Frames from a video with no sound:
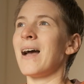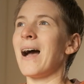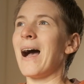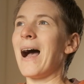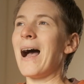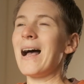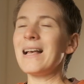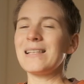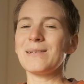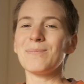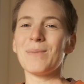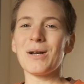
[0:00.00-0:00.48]

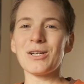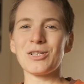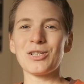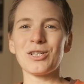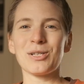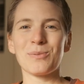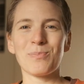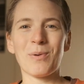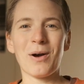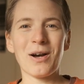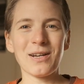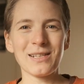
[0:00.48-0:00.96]
as much
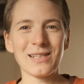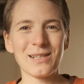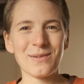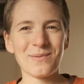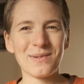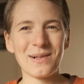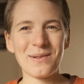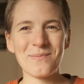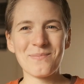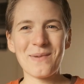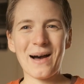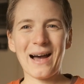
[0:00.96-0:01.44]
as
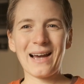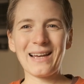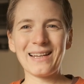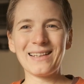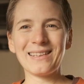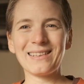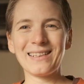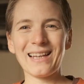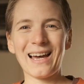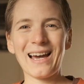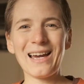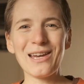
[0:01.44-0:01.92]
possible,
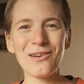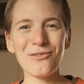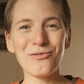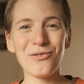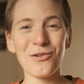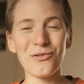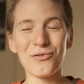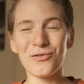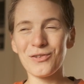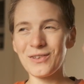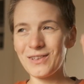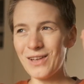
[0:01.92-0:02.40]
my
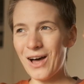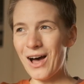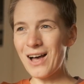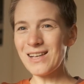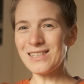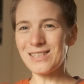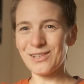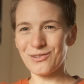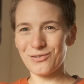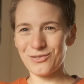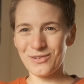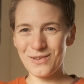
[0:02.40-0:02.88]
life
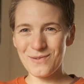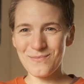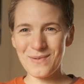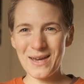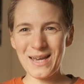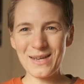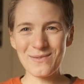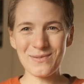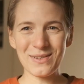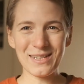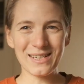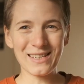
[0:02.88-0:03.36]
philosophy
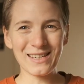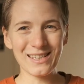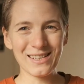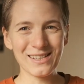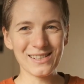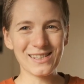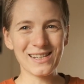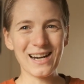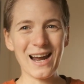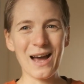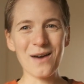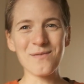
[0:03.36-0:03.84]
maybe
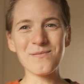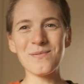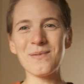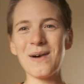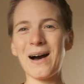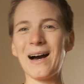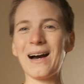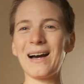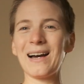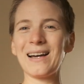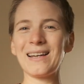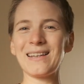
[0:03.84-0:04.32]
here and
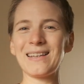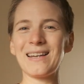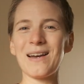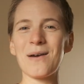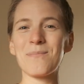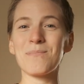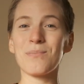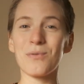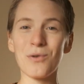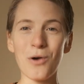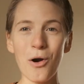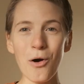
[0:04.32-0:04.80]
my
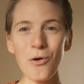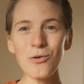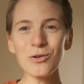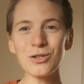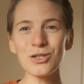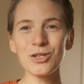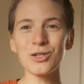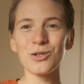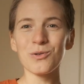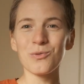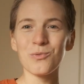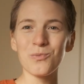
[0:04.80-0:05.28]

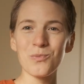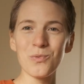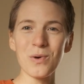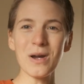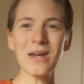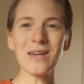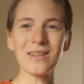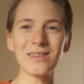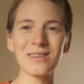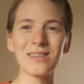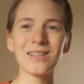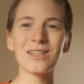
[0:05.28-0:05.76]
approach
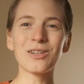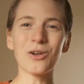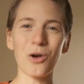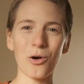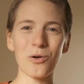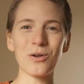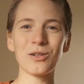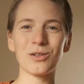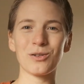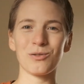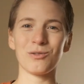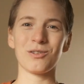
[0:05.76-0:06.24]
with
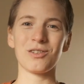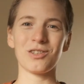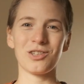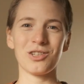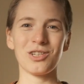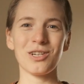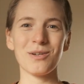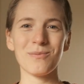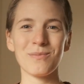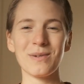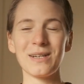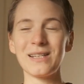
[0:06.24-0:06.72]
going to the
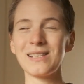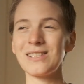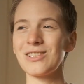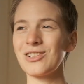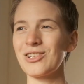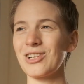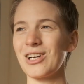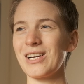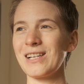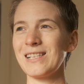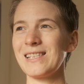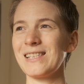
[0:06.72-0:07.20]
gym
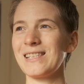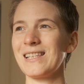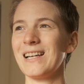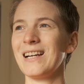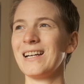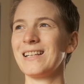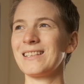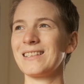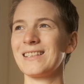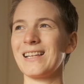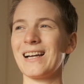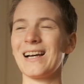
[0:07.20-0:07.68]
is just
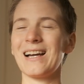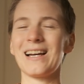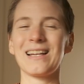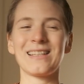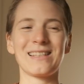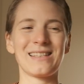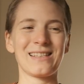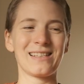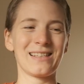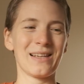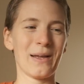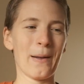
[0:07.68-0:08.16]

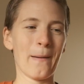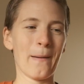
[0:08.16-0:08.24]
that